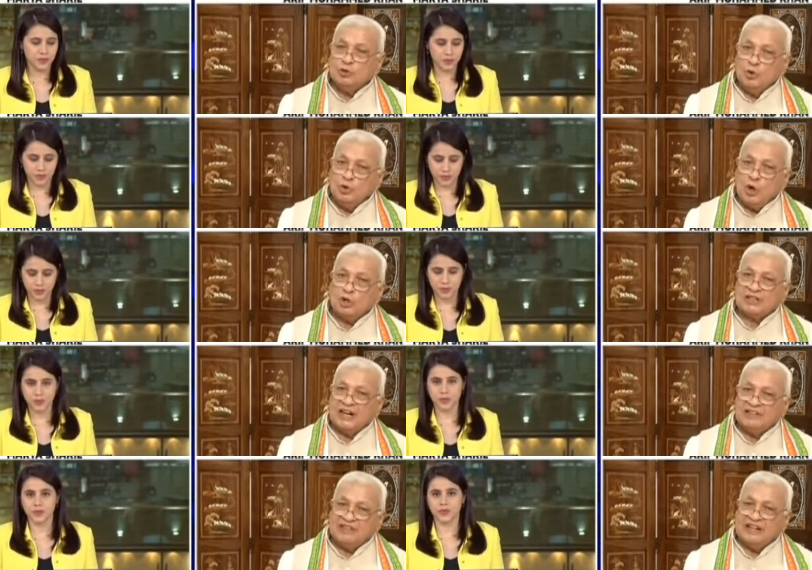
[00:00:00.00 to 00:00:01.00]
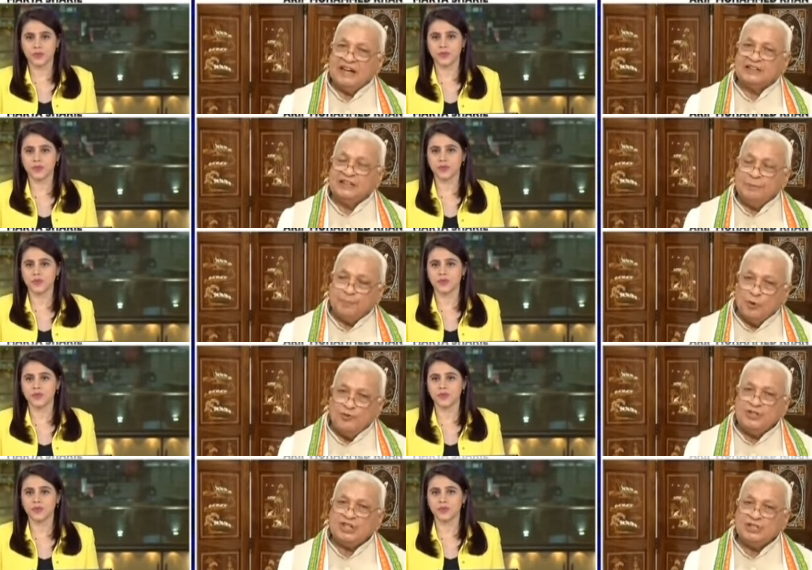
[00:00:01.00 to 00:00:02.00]
Speaker 1: do not contradict the
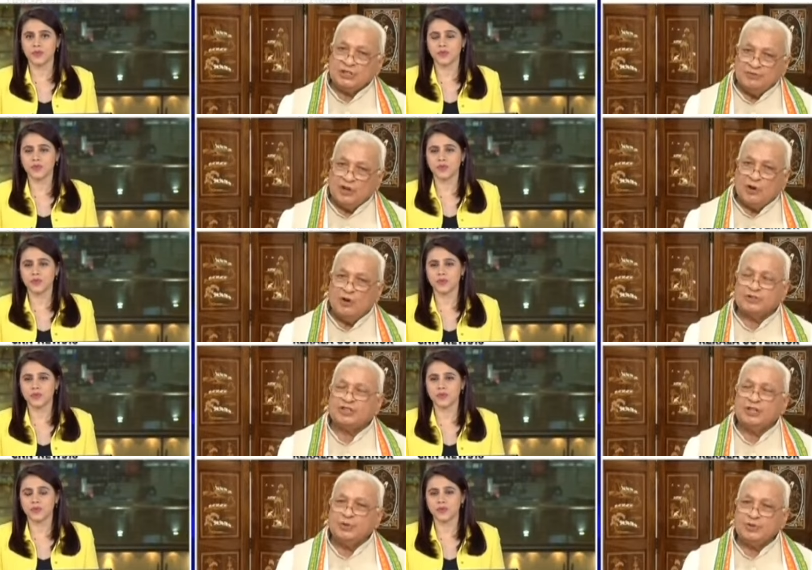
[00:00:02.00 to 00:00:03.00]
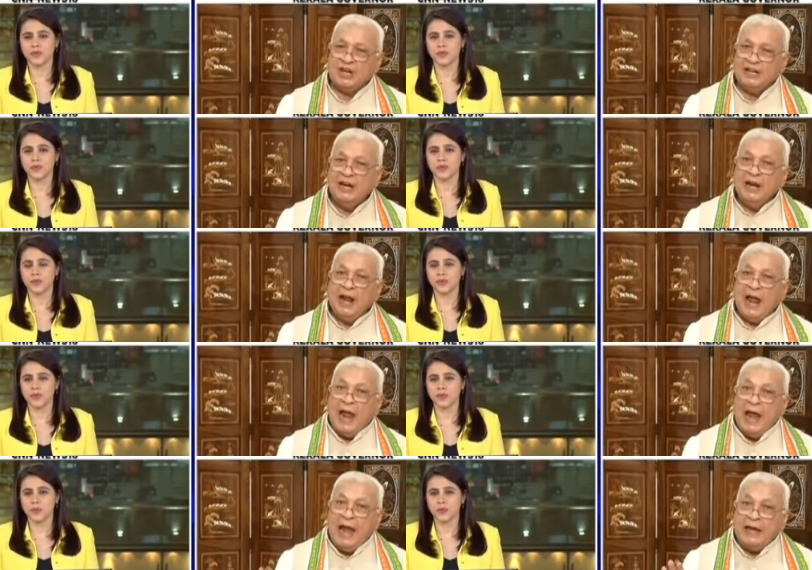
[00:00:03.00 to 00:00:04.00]
provisions of the constitution
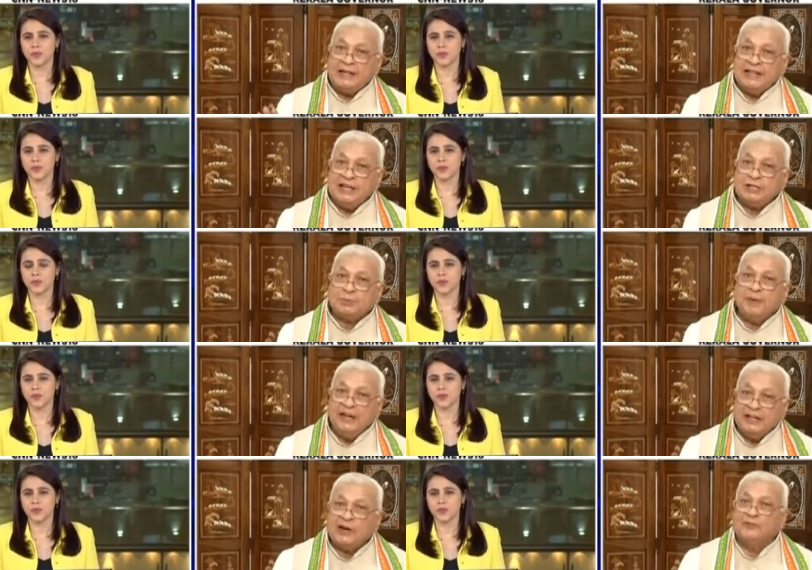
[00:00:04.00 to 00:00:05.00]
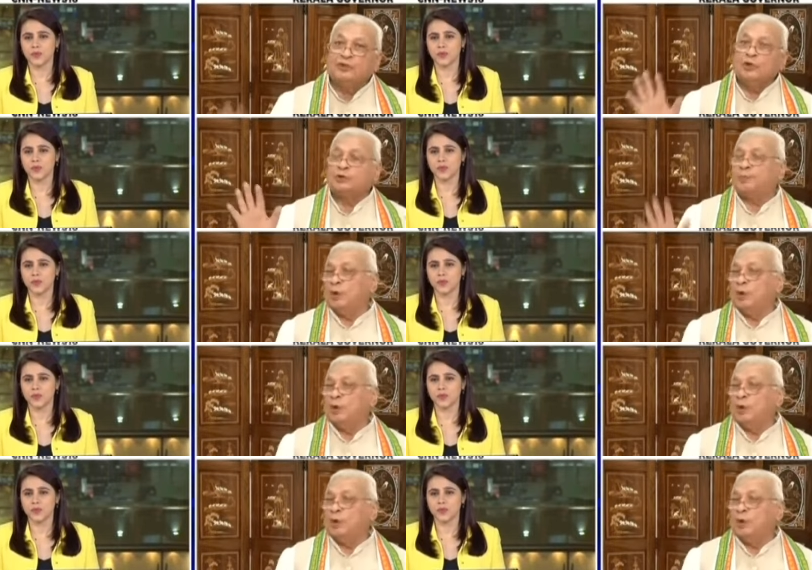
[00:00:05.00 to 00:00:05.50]
and the spirit of those